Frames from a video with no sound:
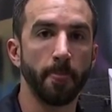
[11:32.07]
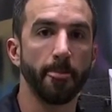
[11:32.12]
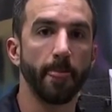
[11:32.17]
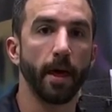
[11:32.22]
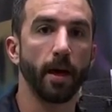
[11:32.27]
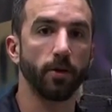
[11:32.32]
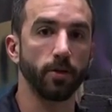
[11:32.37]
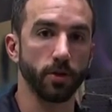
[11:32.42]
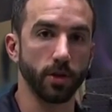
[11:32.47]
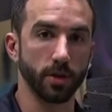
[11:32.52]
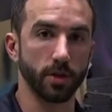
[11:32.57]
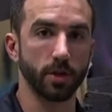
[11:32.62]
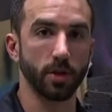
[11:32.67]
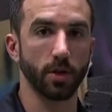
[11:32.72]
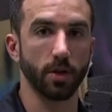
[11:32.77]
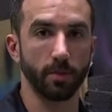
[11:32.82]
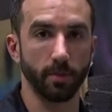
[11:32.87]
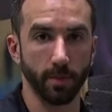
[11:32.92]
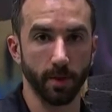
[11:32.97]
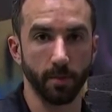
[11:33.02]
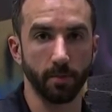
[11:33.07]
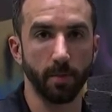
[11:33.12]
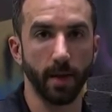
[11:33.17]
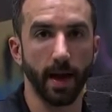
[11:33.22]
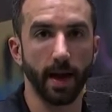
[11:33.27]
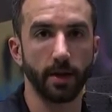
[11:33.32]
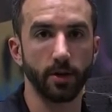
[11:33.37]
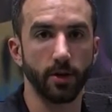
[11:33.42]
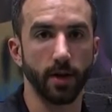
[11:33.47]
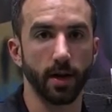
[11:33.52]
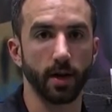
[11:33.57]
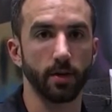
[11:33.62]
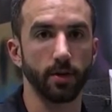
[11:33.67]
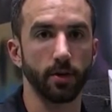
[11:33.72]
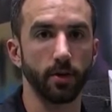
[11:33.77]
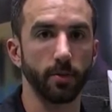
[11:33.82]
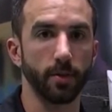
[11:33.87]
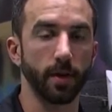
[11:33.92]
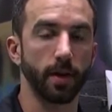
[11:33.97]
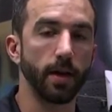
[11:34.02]
Now just to backtrack a
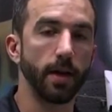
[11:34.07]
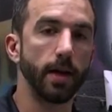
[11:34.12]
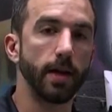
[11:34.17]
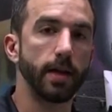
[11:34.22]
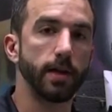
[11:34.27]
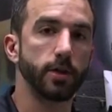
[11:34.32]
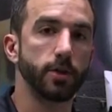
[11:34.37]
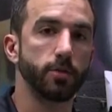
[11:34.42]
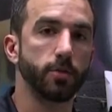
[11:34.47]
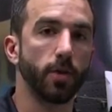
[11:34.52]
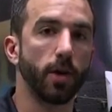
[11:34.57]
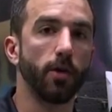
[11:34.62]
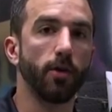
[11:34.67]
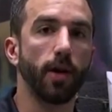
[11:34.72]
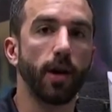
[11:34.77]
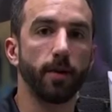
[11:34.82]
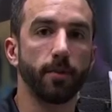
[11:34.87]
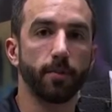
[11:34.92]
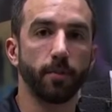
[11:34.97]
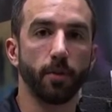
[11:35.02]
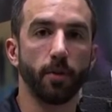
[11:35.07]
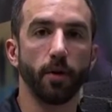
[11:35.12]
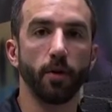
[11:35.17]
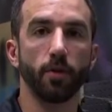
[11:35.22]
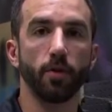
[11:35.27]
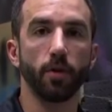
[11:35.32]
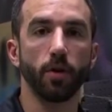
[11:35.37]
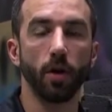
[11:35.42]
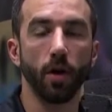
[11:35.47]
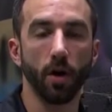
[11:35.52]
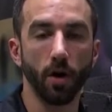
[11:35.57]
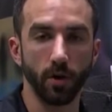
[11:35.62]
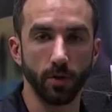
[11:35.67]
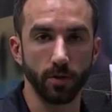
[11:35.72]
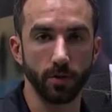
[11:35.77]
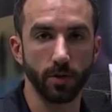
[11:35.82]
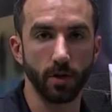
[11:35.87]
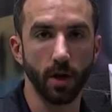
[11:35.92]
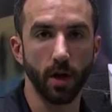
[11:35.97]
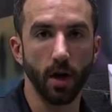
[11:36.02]
little bit, Spray Wrap Pro
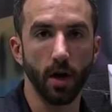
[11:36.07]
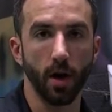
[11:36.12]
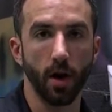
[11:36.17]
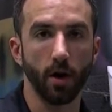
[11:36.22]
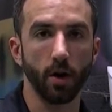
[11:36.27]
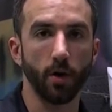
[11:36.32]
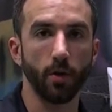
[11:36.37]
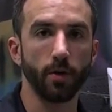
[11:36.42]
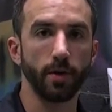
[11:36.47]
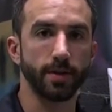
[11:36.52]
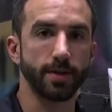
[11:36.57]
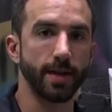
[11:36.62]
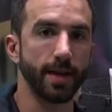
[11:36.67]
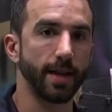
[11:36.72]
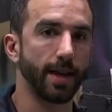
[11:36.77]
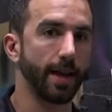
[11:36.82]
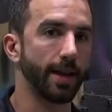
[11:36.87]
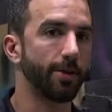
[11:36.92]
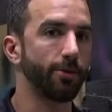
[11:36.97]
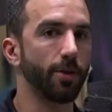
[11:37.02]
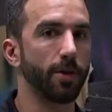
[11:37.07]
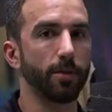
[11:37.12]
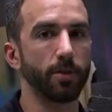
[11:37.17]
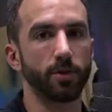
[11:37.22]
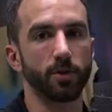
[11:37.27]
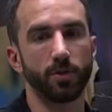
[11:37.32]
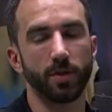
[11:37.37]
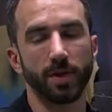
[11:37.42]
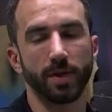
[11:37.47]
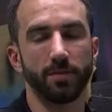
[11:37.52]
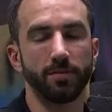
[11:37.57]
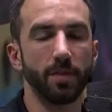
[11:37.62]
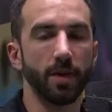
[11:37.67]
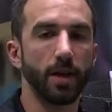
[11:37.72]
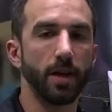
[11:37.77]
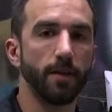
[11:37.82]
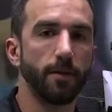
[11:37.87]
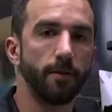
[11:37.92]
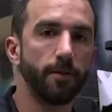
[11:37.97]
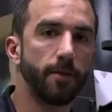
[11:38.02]
coats are going to take anywhere between
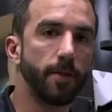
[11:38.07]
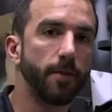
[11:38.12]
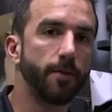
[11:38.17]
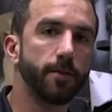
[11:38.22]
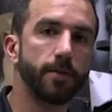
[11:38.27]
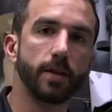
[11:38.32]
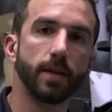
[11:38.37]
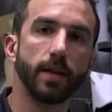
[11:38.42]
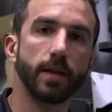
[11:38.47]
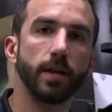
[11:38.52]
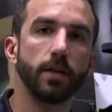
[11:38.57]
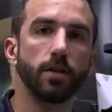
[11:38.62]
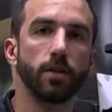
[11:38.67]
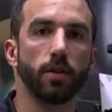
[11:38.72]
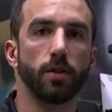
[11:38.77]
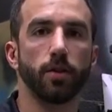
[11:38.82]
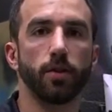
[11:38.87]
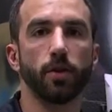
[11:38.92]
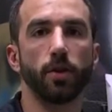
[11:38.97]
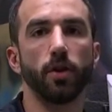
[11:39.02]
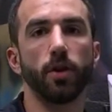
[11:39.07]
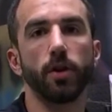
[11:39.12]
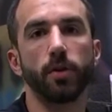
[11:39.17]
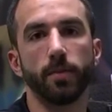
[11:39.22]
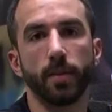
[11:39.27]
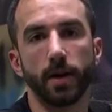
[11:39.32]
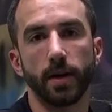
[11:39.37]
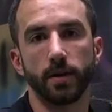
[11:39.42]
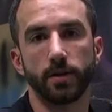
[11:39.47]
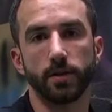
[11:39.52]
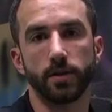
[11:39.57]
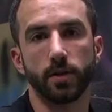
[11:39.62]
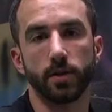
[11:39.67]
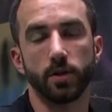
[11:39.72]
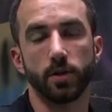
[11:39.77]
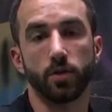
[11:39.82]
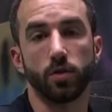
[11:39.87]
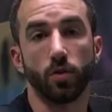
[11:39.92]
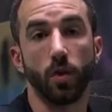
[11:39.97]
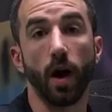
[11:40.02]
15 to 30 minutes to
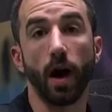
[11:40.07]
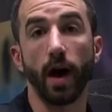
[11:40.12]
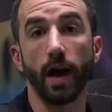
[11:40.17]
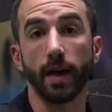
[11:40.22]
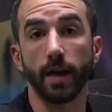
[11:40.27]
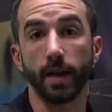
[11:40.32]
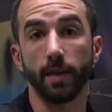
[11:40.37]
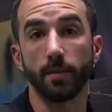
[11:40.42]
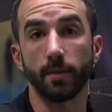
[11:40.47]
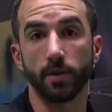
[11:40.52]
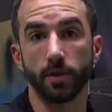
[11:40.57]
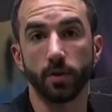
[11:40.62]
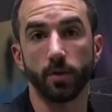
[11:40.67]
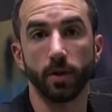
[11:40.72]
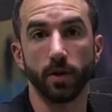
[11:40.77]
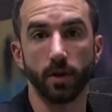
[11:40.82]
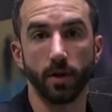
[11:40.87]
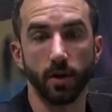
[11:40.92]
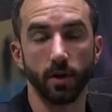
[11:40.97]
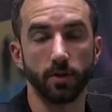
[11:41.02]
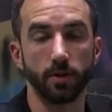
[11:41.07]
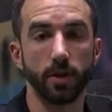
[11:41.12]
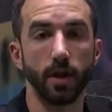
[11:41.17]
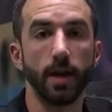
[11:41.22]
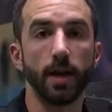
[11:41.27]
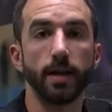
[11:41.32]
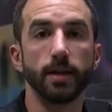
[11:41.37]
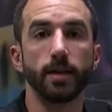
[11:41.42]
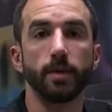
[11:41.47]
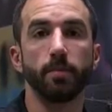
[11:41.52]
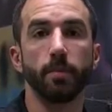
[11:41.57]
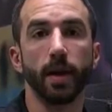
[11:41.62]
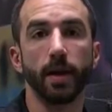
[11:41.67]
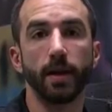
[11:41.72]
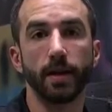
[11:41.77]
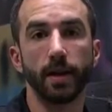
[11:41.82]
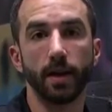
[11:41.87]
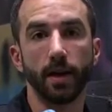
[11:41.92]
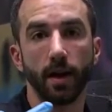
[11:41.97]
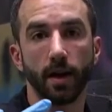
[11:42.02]
dry in between coats,
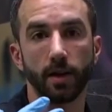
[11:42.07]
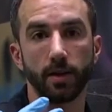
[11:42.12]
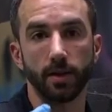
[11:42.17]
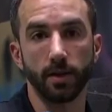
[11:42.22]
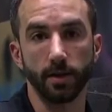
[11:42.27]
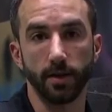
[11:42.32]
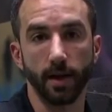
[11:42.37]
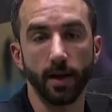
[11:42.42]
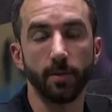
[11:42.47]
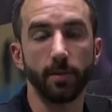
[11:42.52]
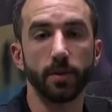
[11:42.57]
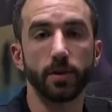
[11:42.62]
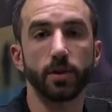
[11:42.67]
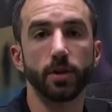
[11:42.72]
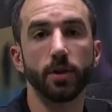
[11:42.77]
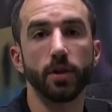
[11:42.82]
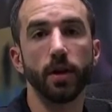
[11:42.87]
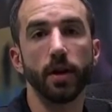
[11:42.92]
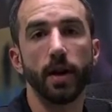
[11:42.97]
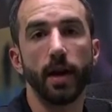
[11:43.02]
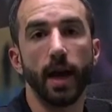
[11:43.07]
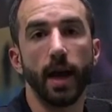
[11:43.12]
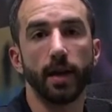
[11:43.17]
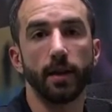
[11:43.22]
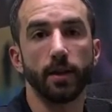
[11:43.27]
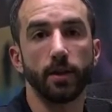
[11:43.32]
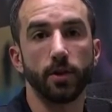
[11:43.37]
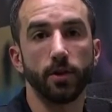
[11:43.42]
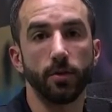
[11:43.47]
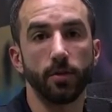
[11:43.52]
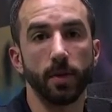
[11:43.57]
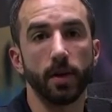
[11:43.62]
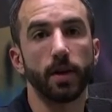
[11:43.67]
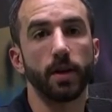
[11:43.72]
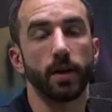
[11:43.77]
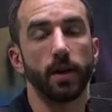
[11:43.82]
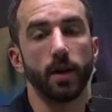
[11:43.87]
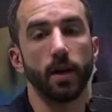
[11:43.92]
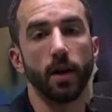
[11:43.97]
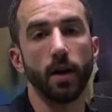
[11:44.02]
depending on the temperature and the
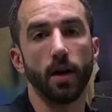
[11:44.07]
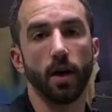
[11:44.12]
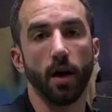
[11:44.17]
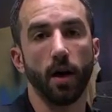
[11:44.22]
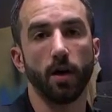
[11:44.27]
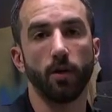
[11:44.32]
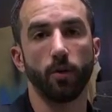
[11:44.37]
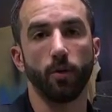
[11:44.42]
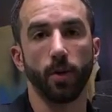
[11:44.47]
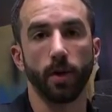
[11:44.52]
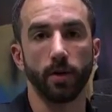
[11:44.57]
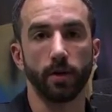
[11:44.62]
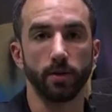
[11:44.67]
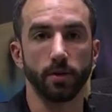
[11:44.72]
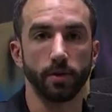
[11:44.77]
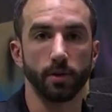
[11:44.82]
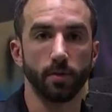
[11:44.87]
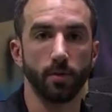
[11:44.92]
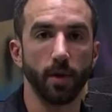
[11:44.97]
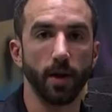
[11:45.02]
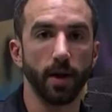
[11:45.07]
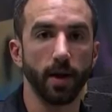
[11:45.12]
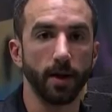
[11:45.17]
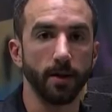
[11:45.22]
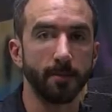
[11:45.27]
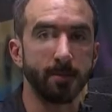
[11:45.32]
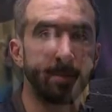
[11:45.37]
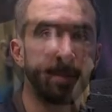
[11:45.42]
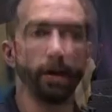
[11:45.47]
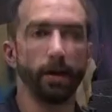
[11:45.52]
humidity of where you're spraying.